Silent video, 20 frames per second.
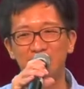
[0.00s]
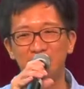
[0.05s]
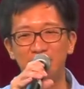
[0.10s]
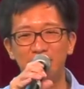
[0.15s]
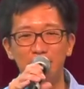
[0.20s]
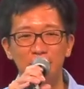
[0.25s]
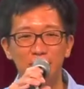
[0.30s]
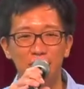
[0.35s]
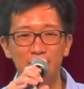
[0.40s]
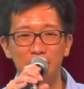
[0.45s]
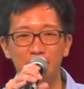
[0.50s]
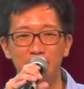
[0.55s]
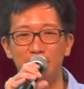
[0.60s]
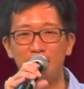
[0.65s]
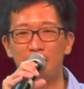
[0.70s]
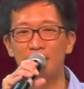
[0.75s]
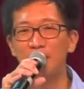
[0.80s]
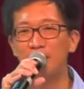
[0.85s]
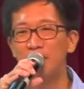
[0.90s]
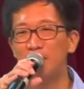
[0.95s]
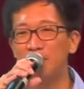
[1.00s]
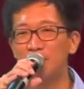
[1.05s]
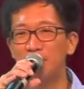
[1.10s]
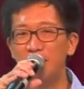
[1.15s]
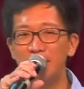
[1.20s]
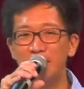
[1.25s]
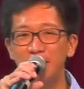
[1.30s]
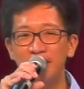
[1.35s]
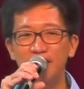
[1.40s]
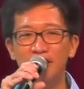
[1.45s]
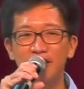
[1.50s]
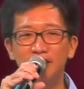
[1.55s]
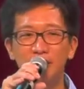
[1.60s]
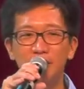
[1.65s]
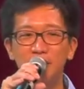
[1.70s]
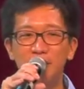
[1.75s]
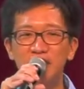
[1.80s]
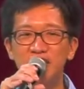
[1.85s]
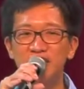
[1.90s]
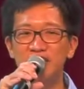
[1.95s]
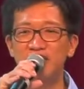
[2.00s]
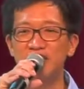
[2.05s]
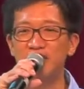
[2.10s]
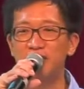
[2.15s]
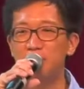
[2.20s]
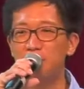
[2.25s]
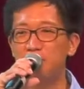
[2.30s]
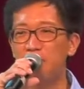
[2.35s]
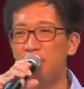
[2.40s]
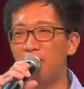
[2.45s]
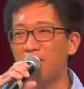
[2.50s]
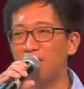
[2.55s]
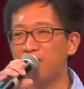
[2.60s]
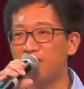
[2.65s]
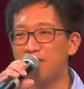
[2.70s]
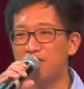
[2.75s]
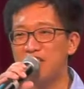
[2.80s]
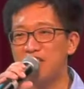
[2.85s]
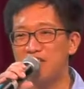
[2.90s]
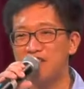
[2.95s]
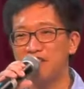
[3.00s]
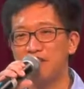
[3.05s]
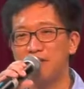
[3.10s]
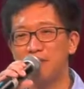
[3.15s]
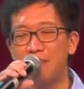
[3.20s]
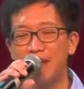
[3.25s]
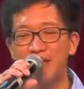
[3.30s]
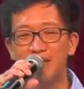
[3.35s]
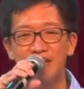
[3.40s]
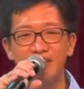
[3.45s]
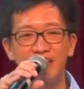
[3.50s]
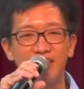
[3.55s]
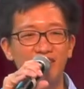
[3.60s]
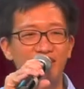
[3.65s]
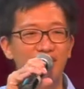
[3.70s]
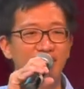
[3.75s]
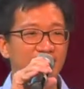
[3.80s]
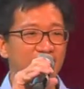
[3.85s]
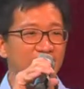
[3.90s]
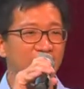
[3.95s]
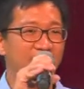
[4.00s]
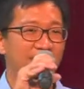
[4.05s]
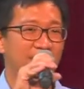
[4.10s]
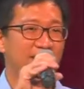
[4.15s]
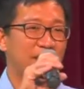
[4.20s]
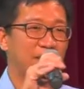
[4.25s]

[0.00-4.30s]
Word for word: We can worry about whether there will be chicken, pork, fish, or mutton, right,